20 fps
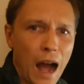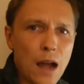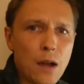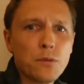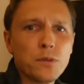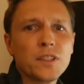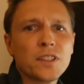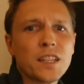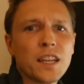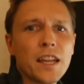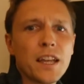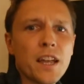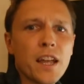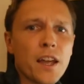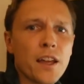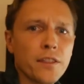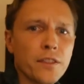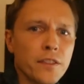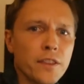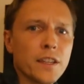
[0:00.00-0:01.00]
I would say
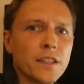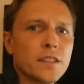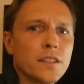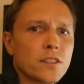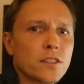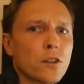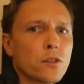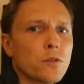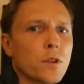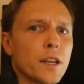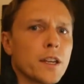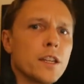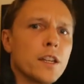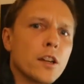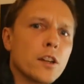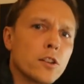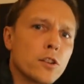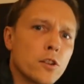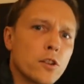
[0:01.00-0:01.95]
this is already a